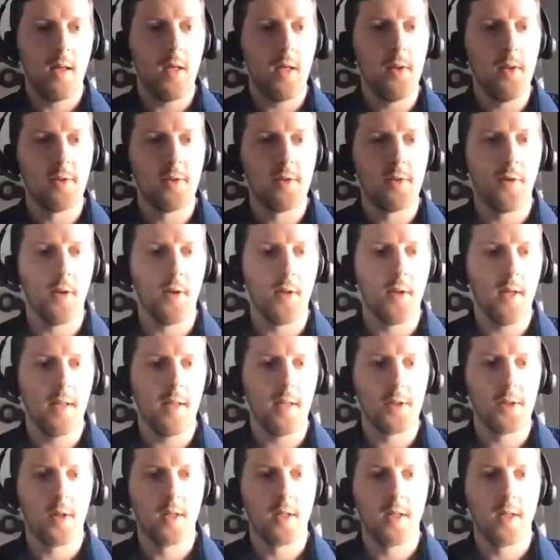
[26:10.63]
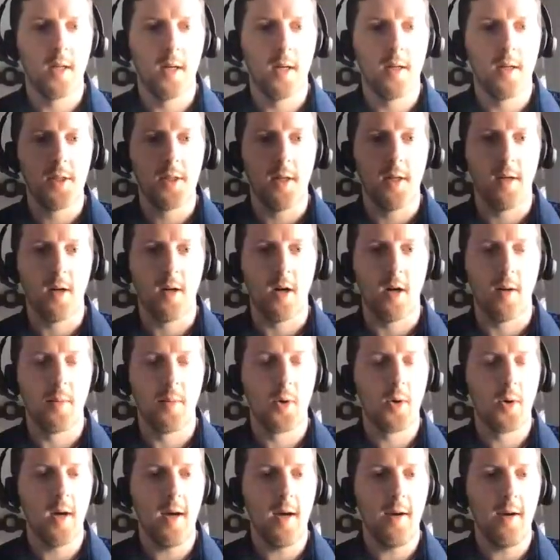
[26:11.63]
Use fully electric tugs and
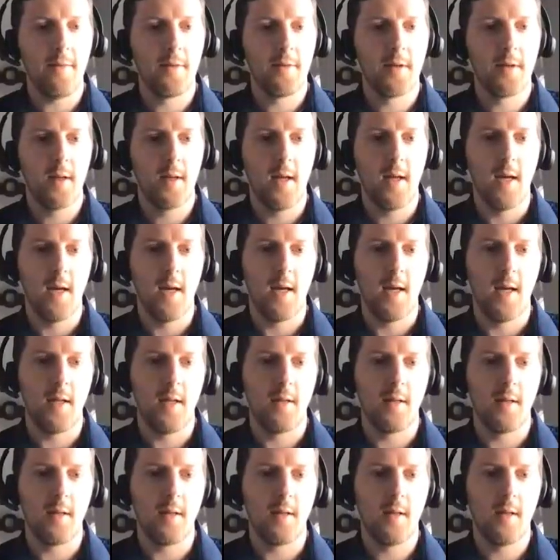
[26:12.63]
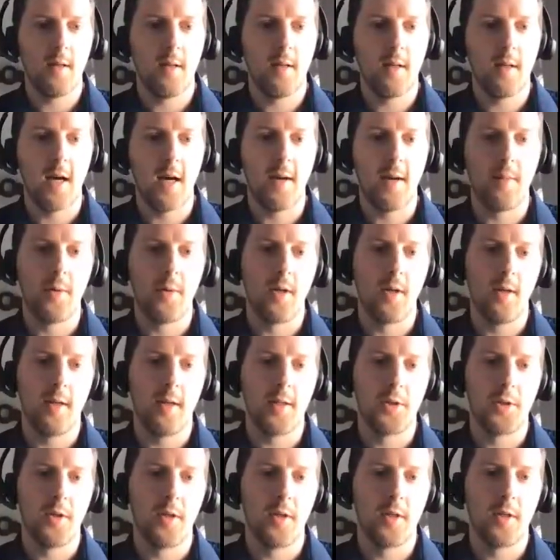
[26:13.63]
hovercraft and hybrid
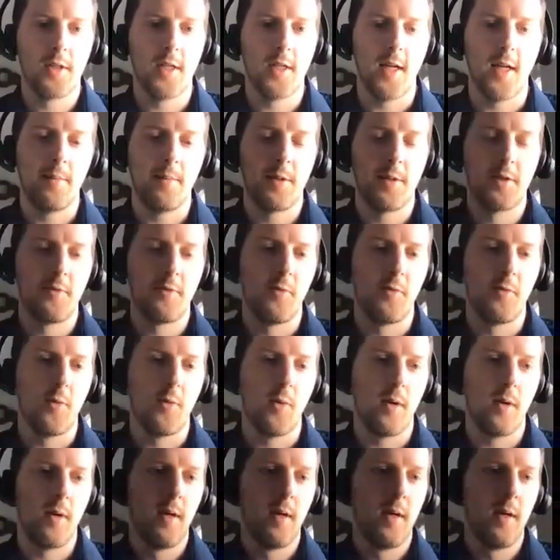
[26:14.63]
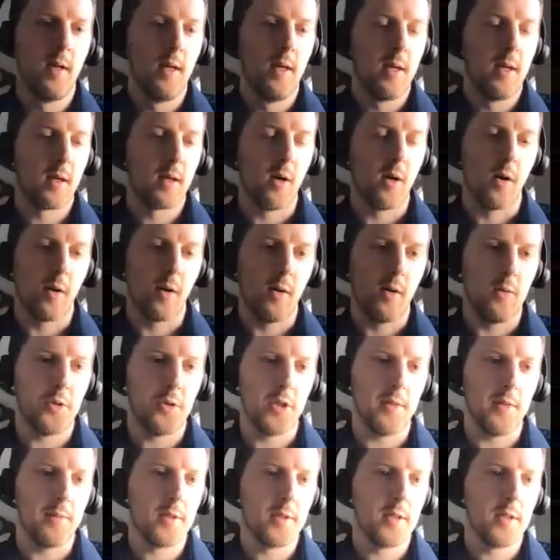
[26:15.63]
electric setups for cargo
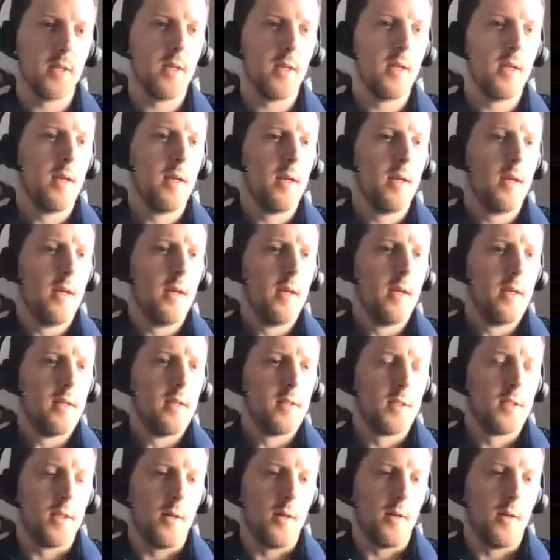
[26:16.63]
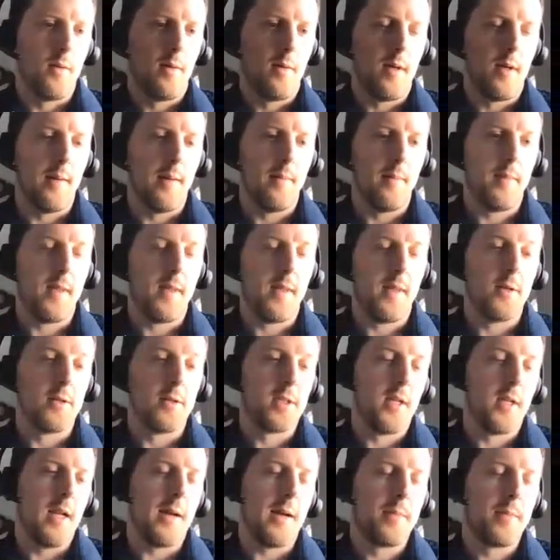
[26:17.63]
ships. So
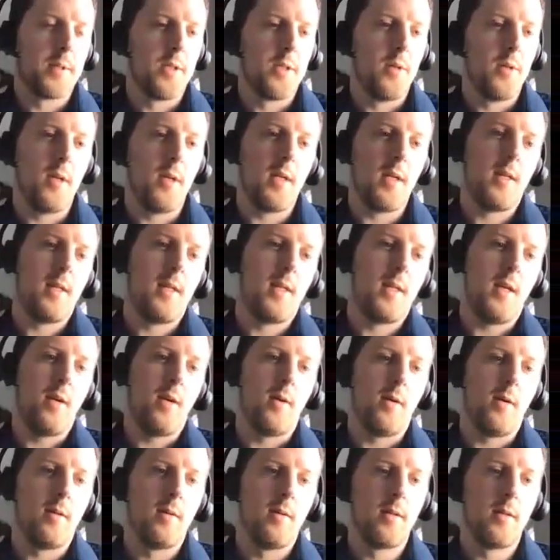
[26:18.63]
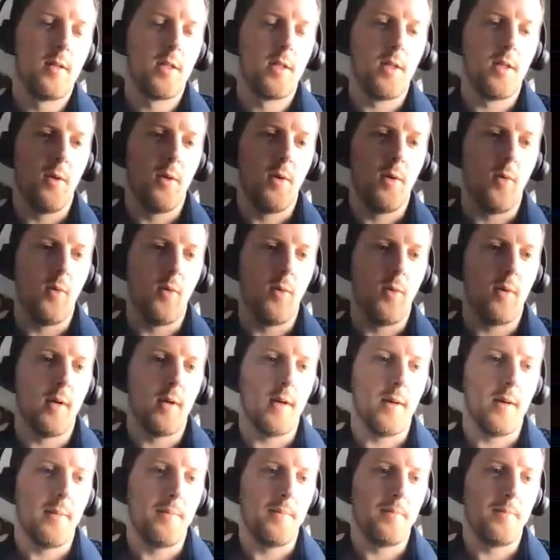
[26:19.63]
there's an opportunity here to
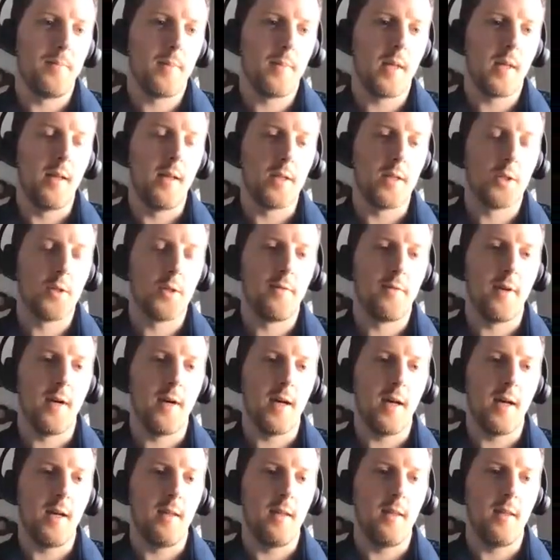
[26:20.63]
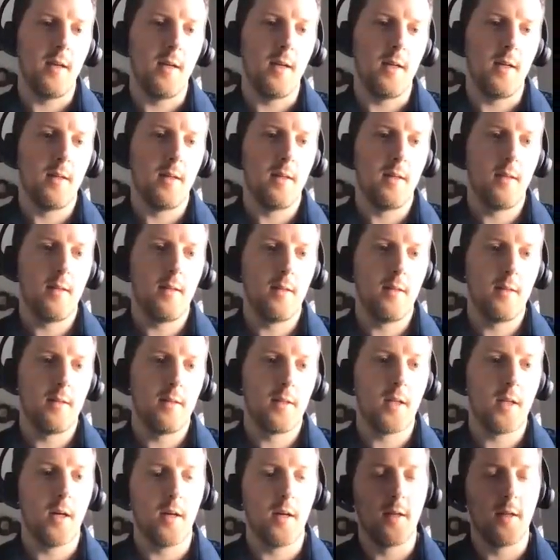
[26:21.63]
electrify the
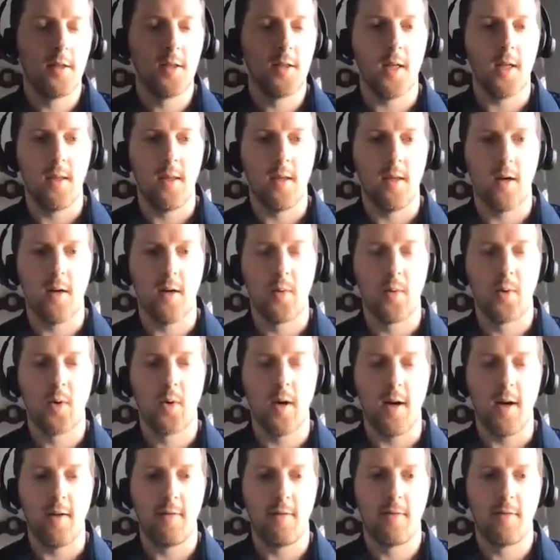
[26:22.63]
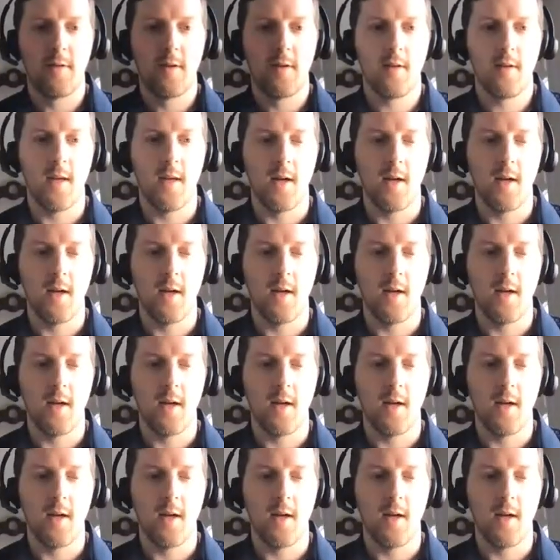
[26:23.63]
tugs and the hovercraft